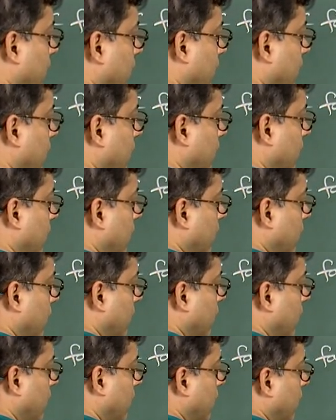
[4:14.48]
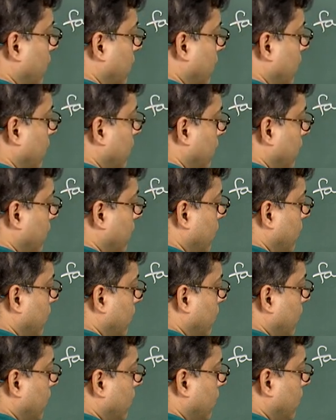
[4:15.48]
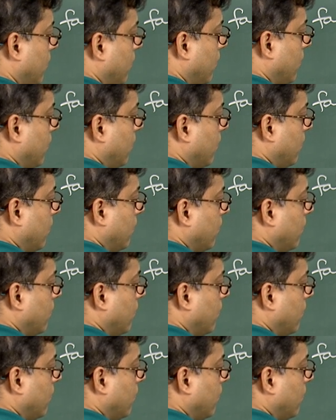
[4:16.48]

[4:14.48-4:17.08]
[no speech]